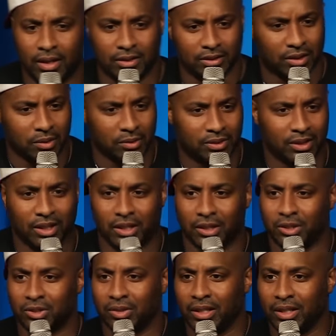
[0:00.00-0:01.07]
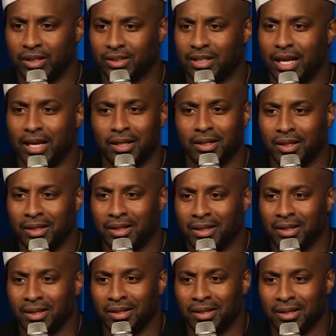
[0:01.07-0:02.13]
still say they're straight. It's not.
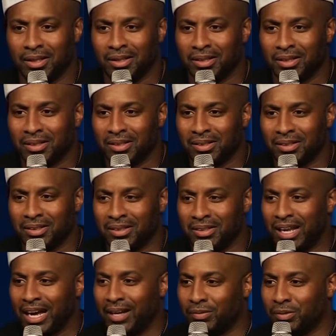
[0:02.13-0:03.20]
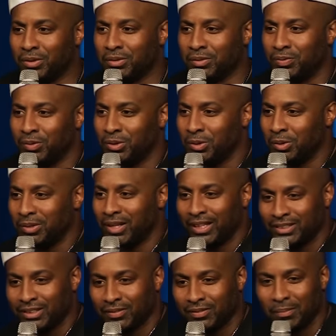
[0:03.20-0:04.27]
nah, if you, if you do gay
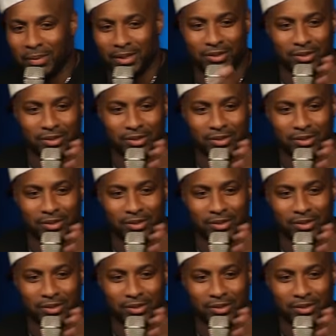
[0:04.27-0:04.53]
stuff that makes you